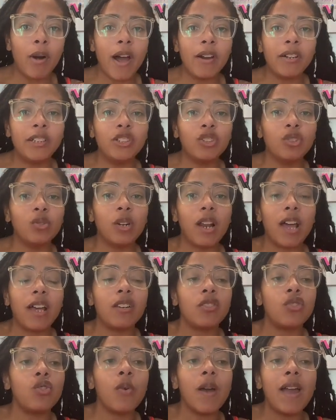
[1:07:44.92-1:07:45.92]
brownies, you were
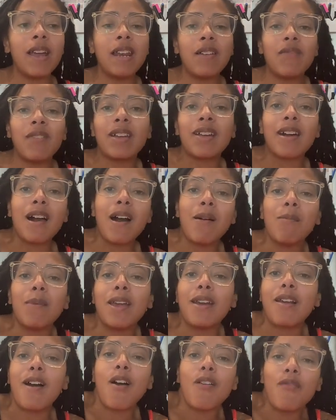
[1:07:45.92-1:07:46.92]
like, you ain't even
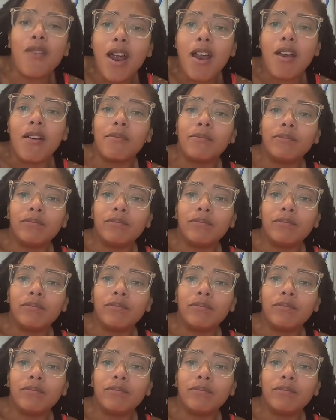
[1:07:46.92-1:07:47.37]
coming over.